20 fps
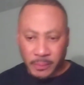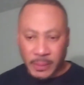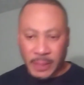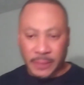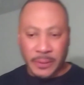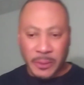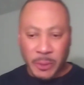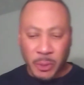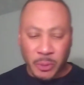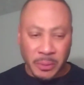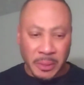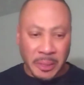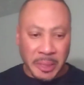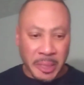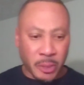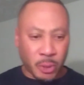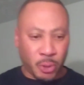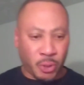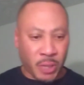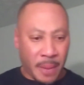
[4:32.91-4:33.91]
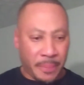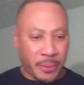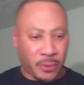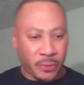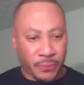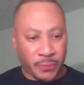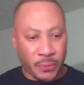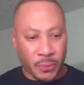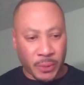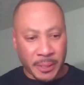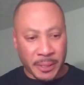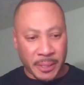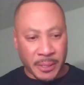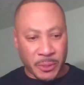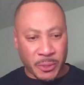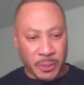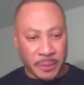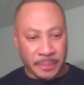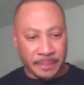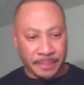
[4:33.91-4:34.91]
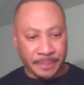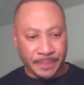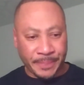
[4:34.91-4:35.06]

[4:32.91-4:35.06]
a little, little tropical fruit in this.